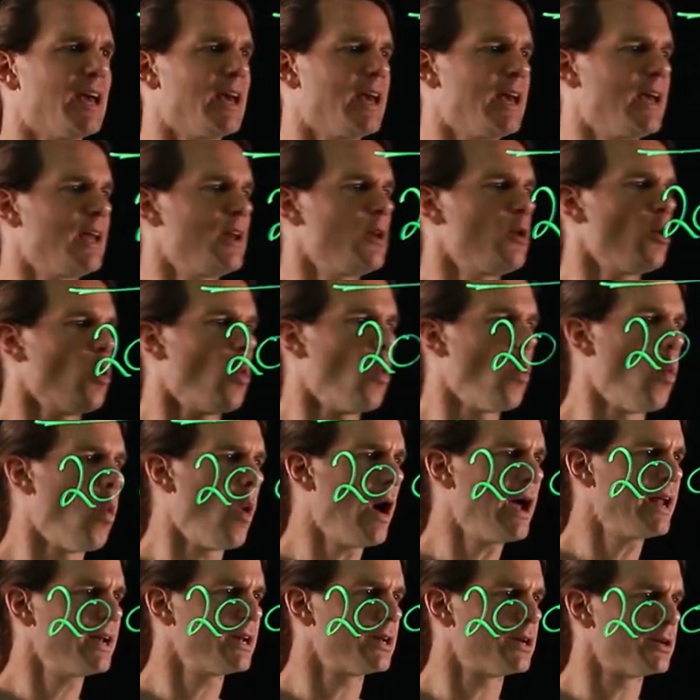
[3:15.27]
in
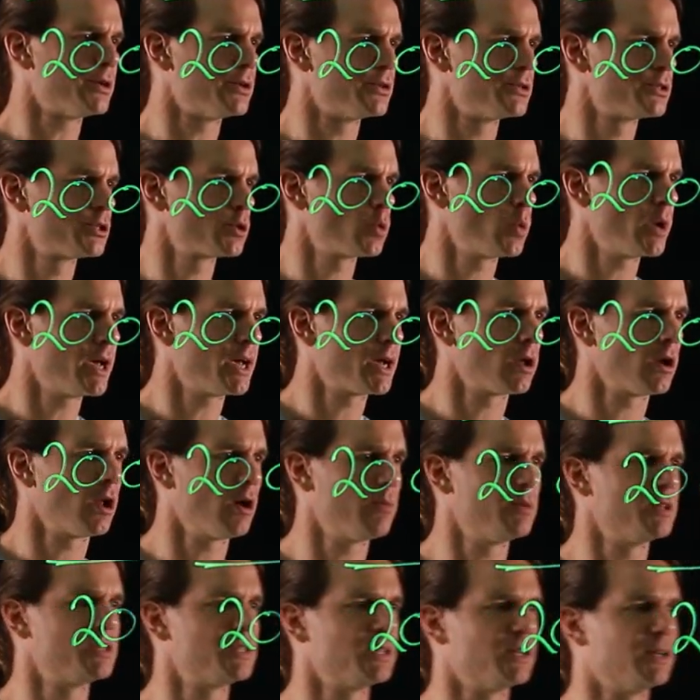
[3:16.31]
1 square
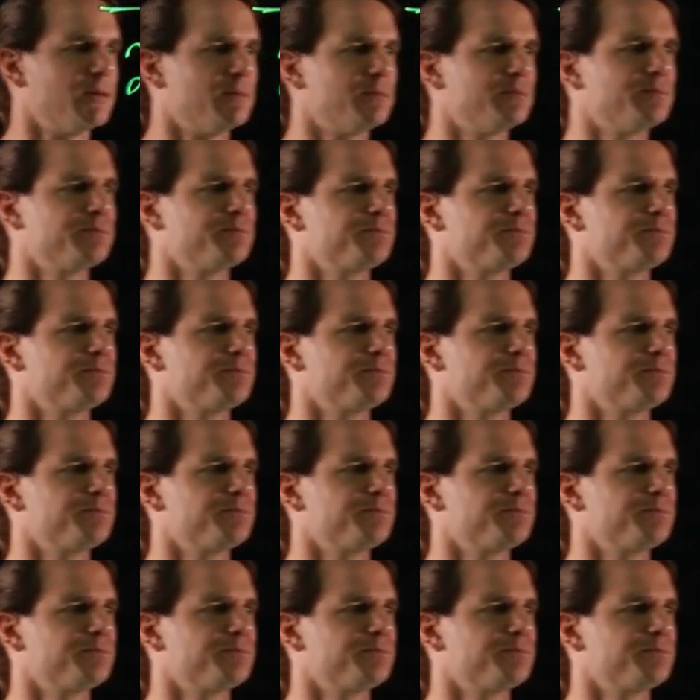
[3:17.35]
kilometer.